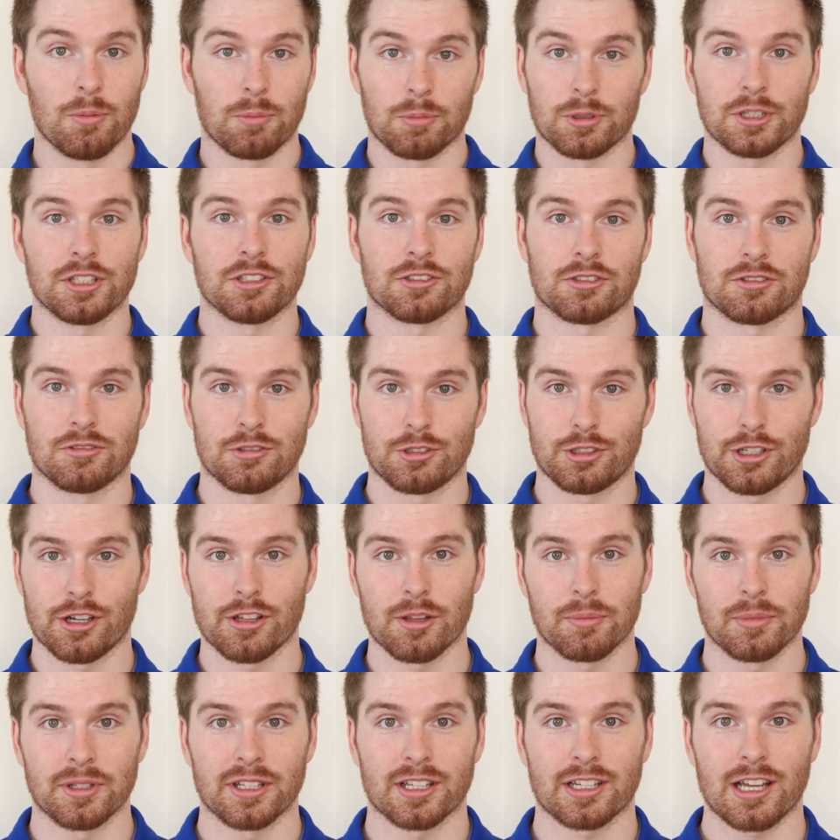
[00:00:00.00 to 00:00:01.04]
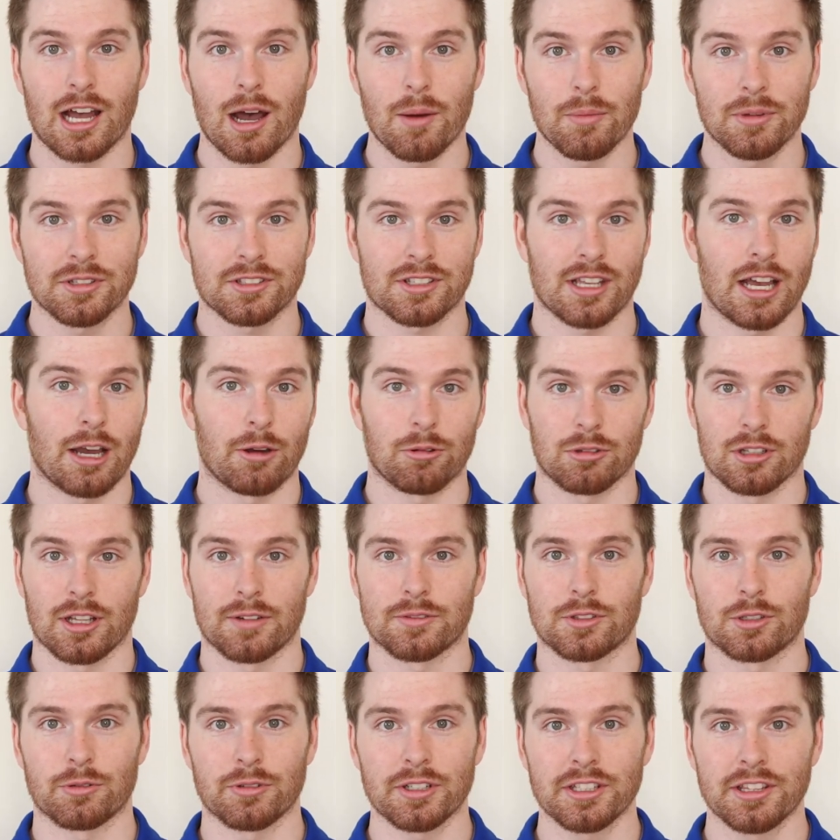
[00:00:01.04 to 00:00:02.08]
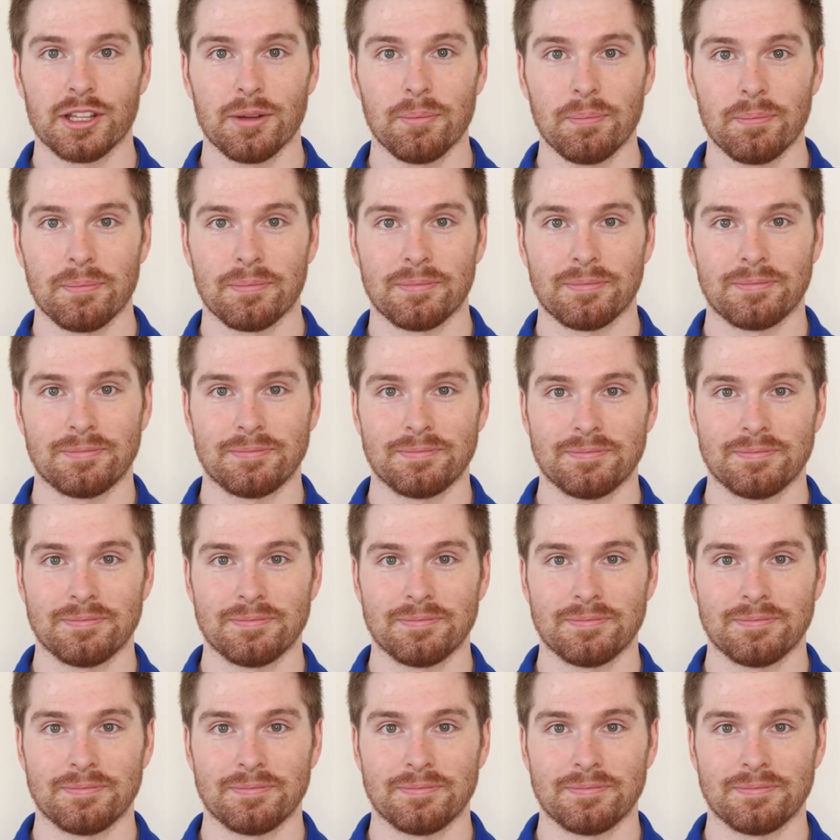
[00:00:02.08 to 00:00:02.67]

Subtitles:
please share them in the comments. I would love to read them.